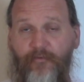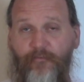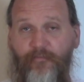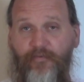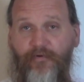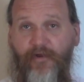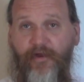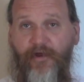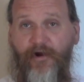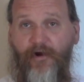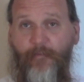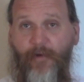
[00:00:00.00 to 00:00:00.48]

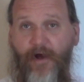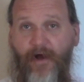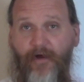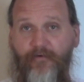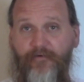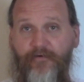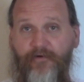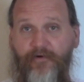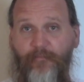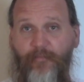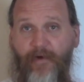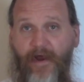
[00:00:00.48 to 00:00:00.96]
plant them
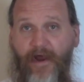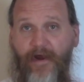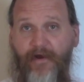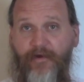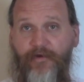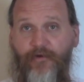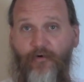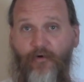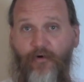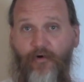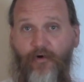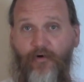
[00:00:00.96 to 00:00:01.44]
out in your
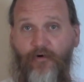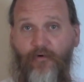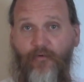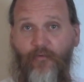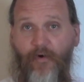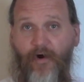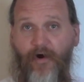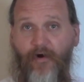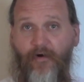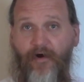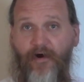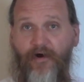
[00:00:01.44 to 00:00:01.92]
backyard or
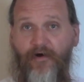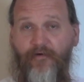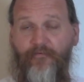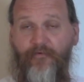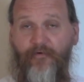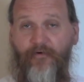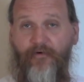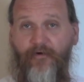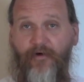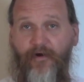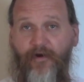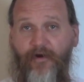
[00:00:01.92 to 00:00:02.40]

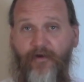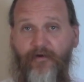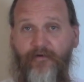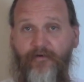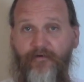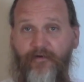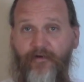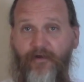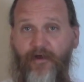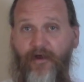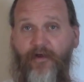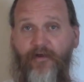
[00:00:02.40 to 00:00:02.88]
wherever,
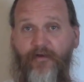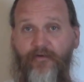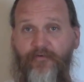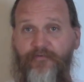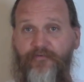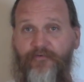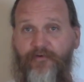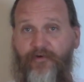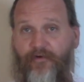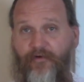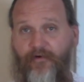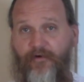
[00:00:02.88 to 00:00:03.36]
and I'll
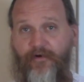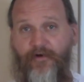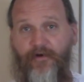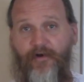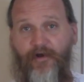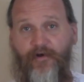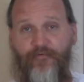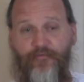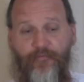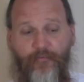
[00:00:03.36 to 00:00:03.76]
see you on the next